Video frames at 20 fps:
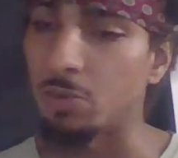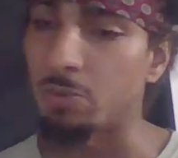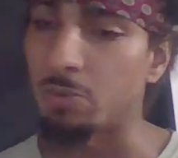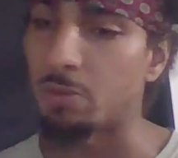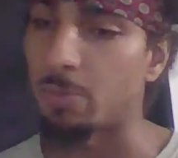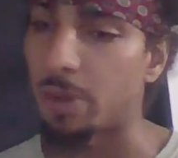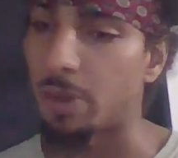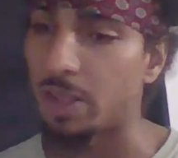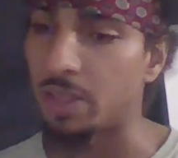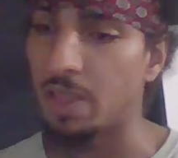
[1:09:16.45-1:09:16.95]
do
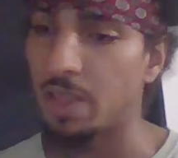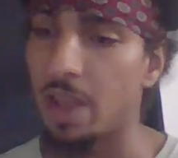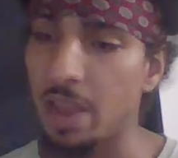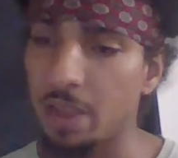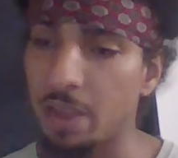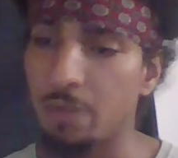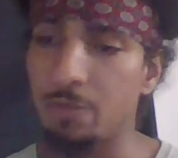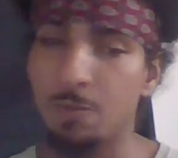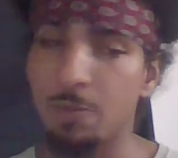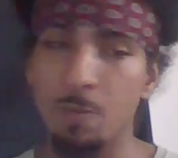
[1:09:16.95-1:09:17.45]
with my
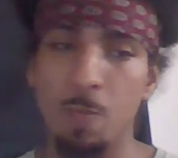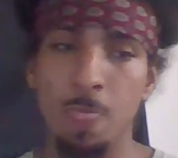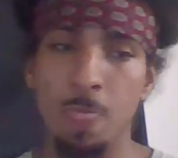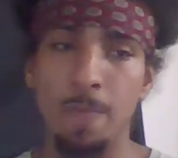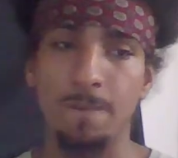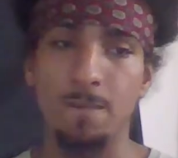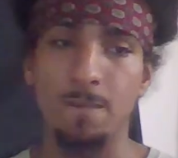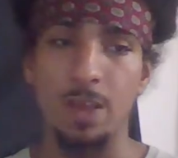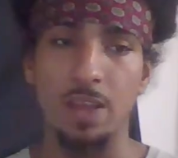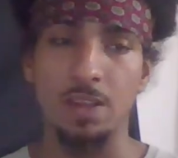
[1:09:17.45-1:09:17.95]
life,
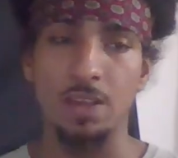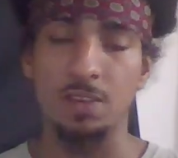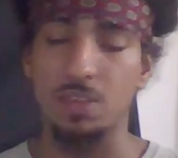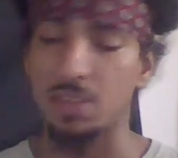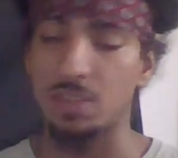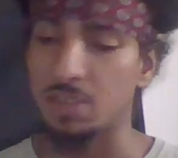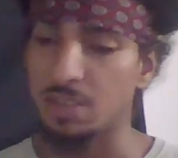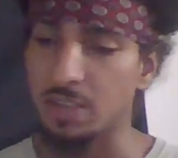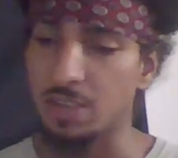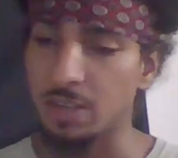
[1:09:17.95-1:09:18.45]
and
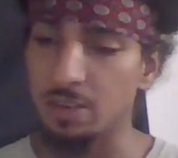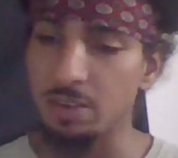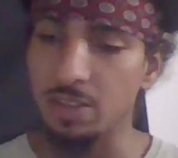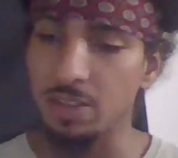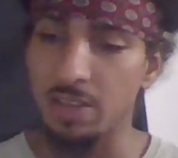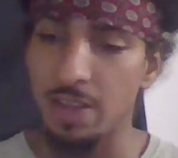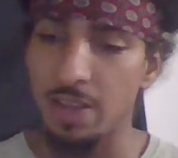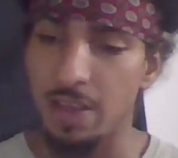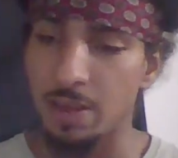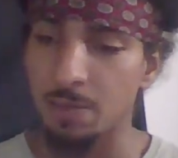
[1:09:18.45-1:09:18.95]
considering
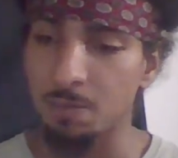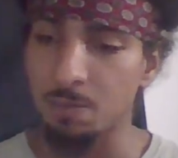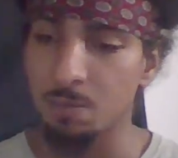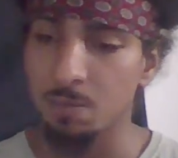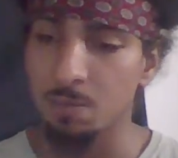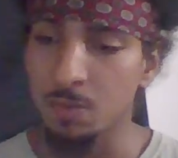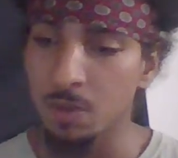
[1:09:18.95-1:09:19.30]
that